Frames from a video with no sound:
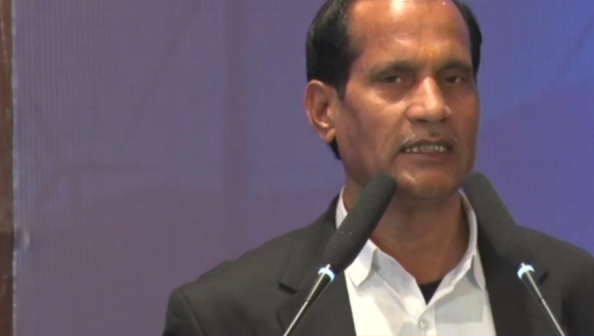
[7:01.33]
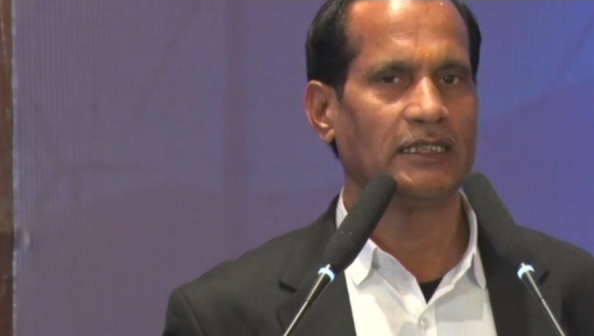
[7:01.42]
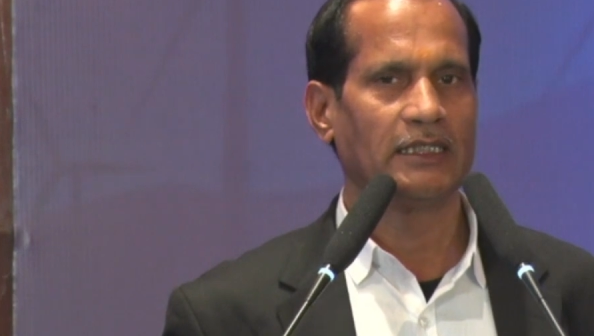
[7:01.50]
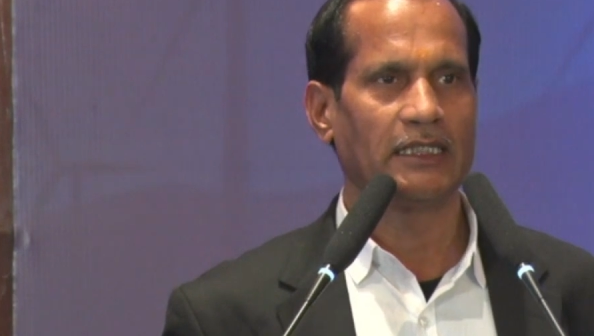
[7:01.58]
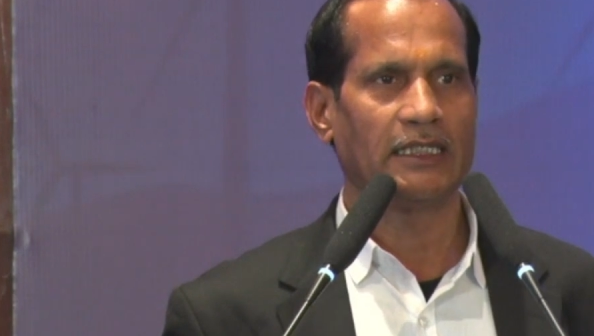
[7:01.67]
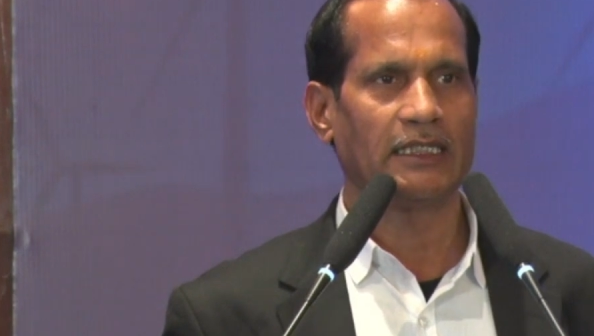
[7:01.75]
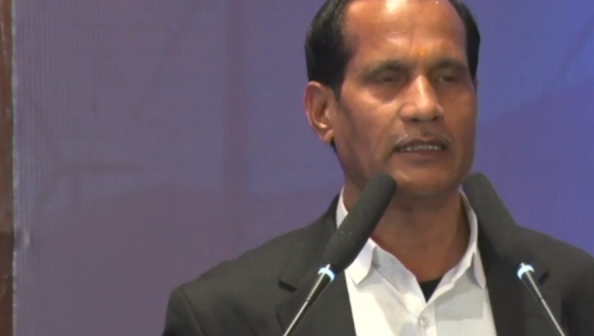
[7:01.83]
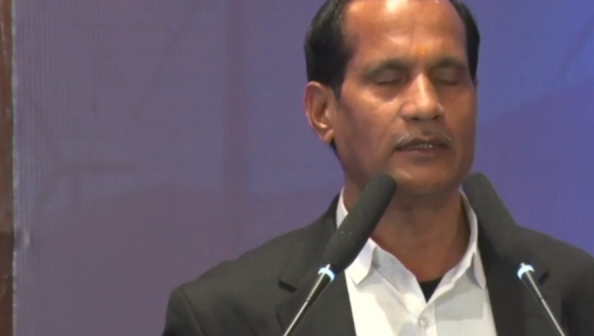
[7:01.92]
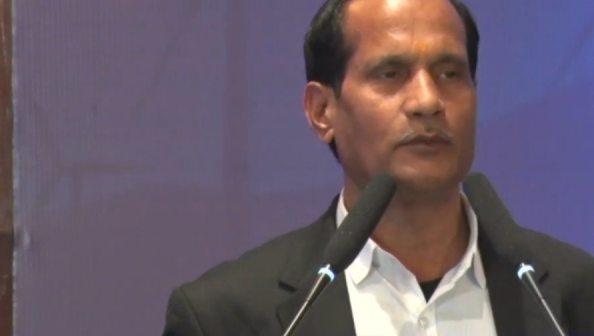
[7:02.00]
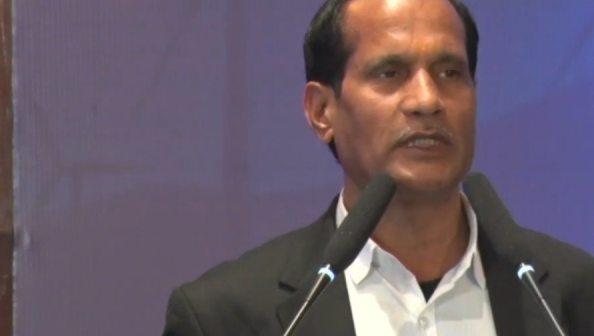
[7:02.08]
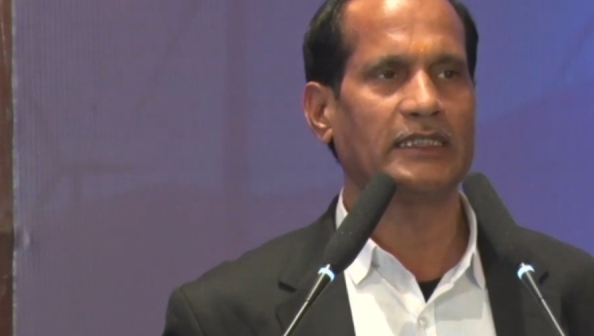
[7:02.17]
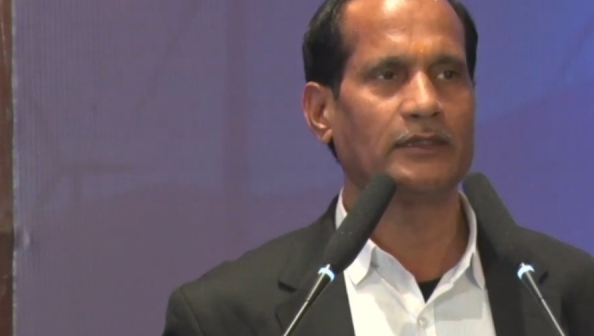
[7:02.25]
And
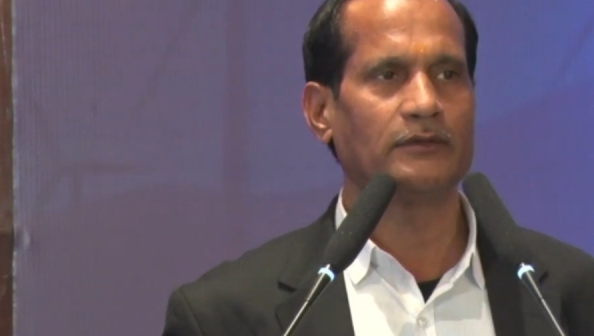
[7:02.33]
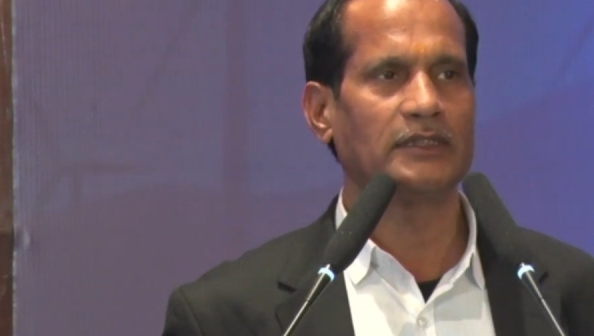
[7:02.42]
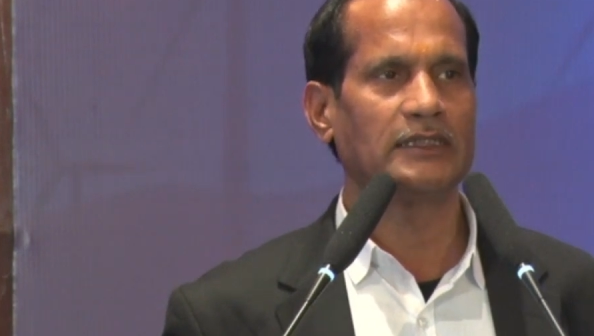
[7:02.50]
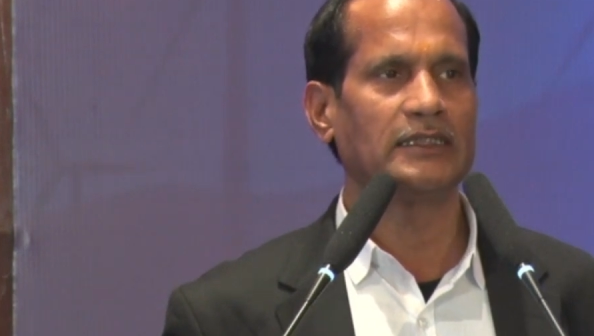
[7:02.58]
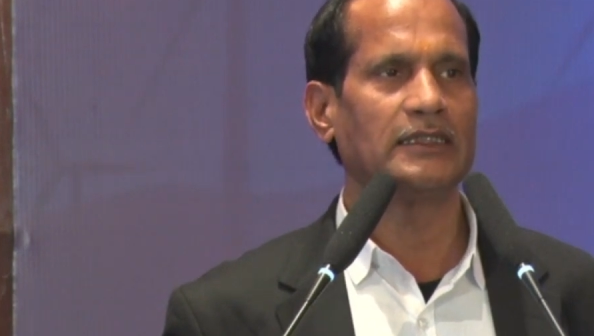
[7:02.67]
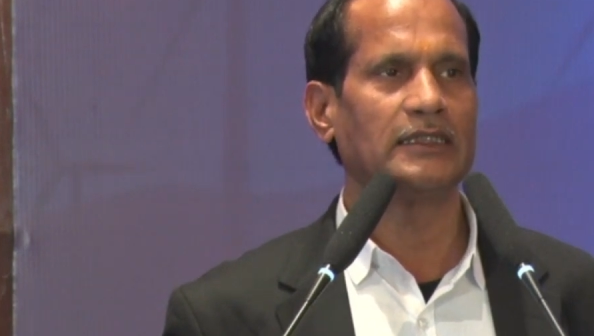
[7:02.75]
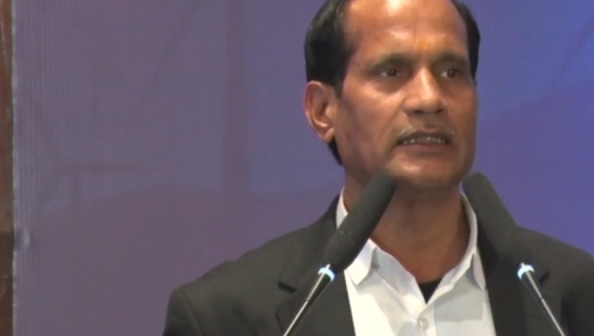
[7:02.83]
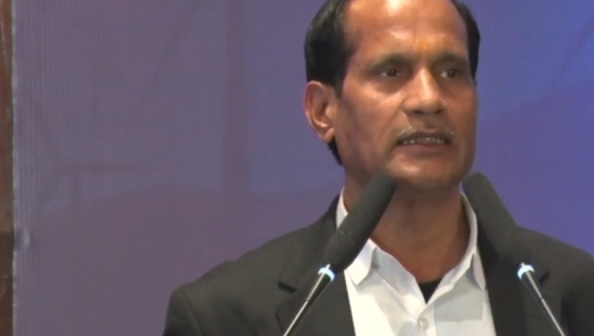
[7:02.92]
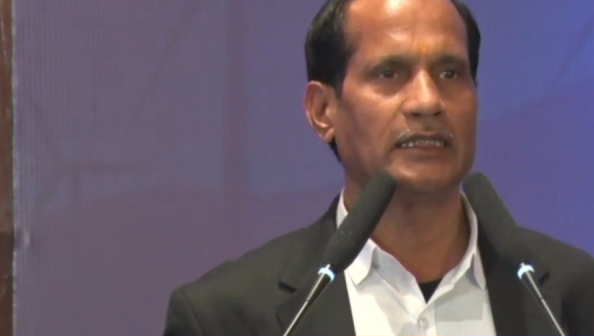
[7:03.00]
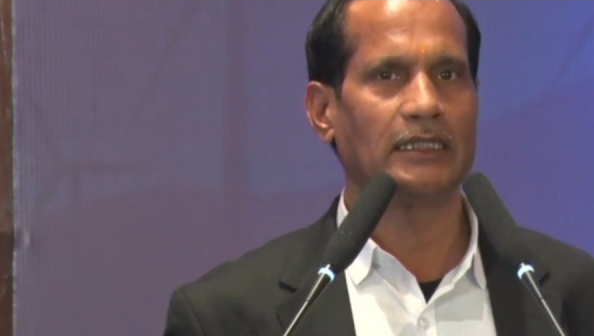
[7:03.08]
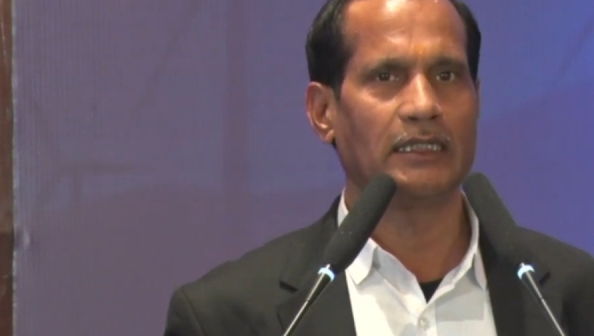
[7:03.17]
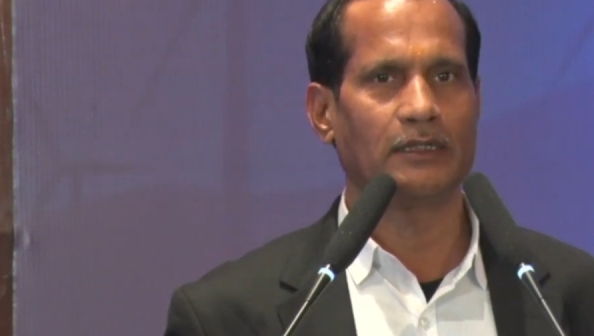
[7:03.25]
whatever the
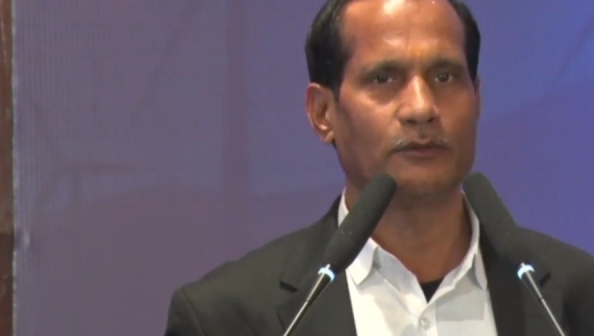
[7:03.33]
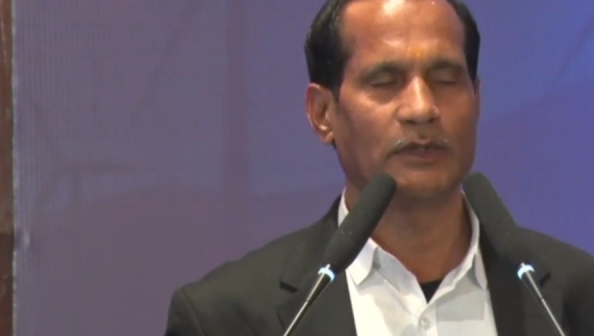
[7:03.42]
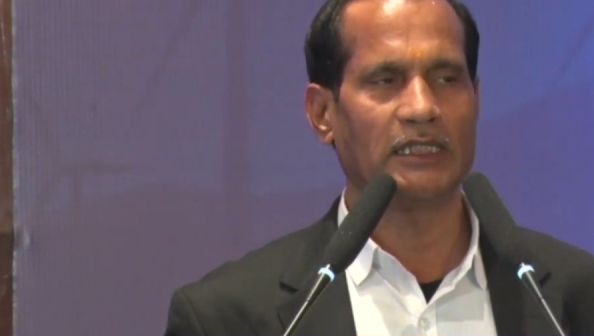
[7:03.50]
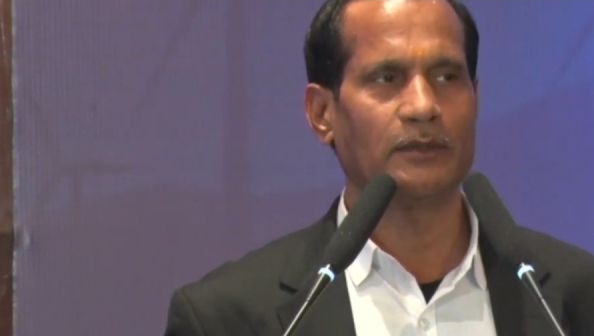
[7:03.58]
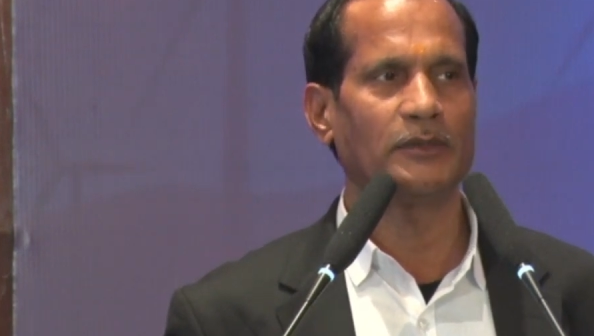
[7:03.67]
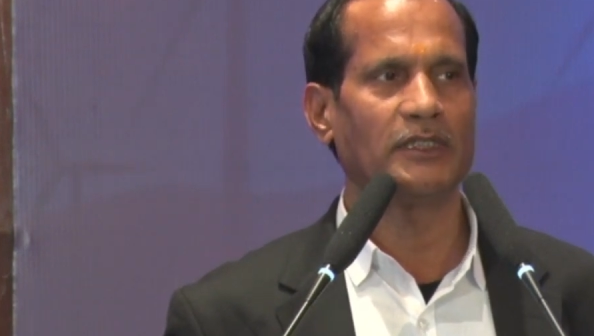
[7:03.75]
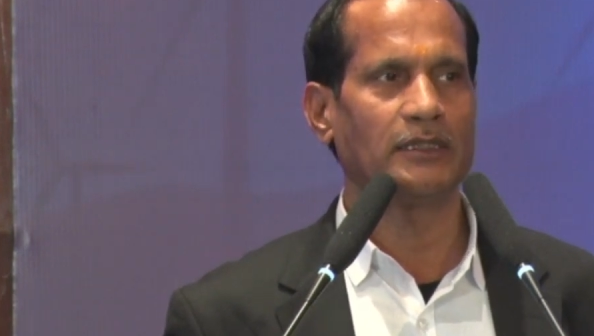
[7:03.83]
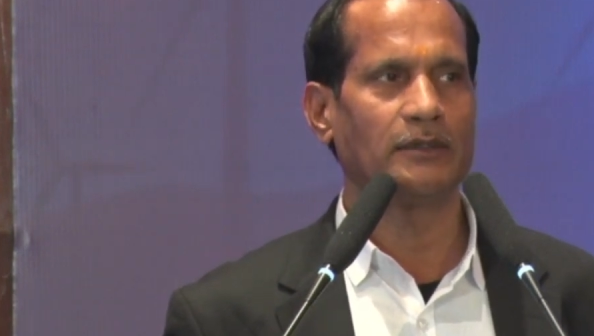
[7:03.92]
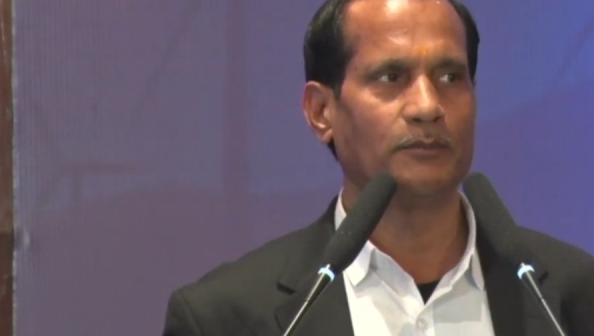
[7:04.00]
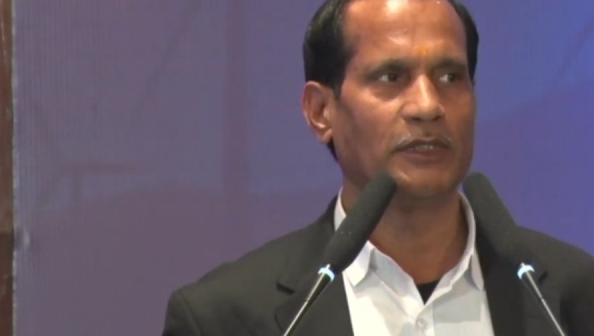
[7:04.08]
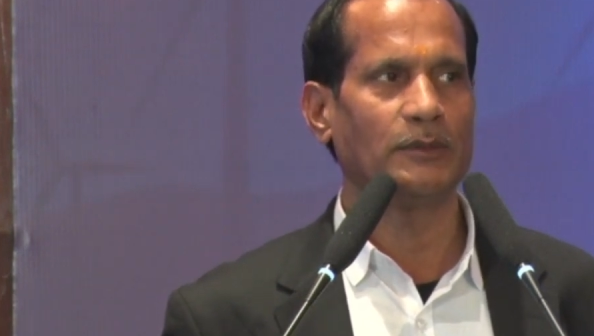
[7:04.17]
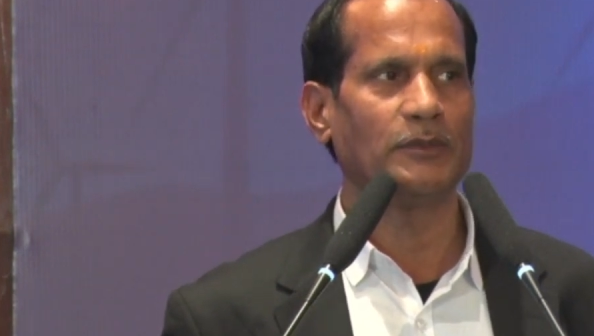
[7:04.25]
requirement
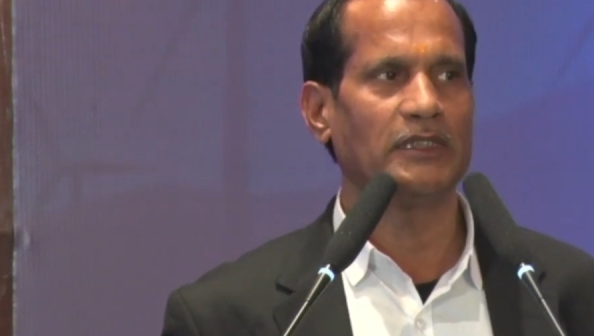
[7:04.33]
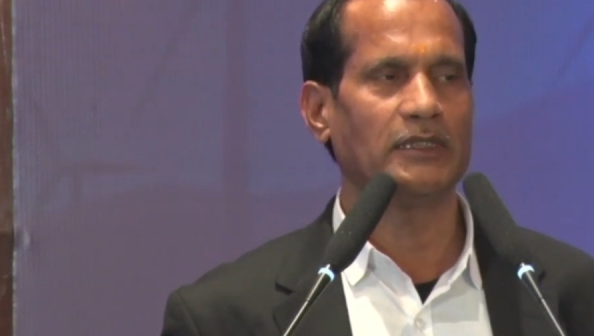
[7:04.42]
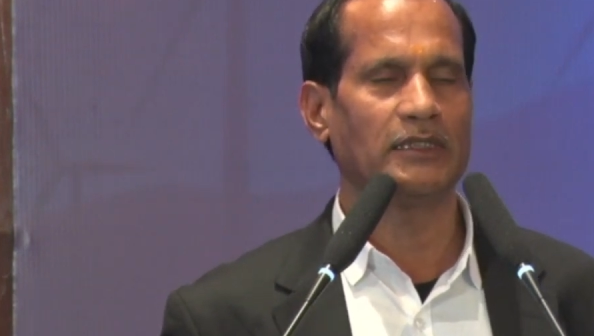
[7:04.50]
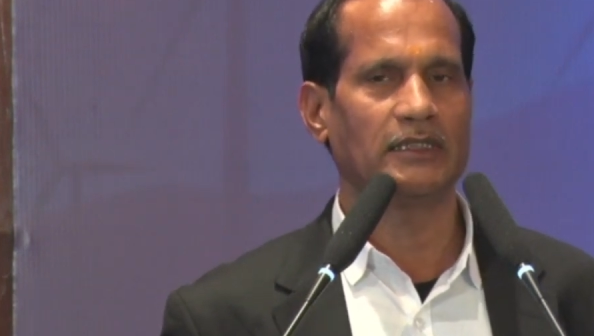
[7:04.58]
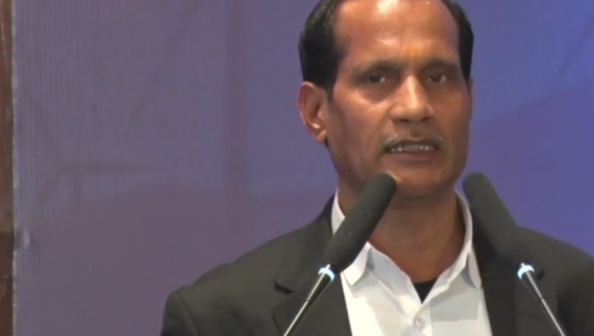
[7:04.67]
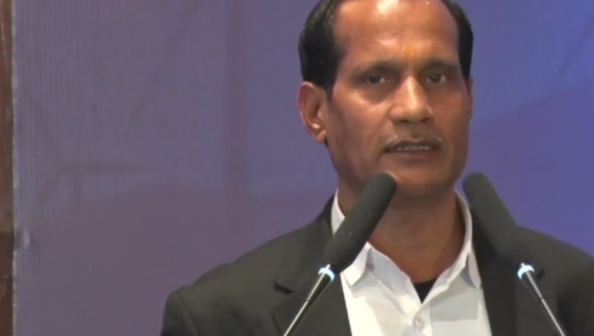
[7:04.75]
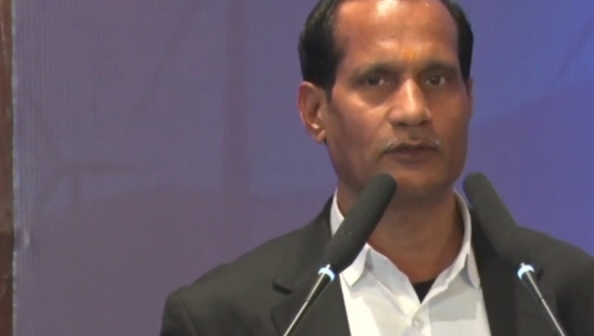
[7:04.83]
may be a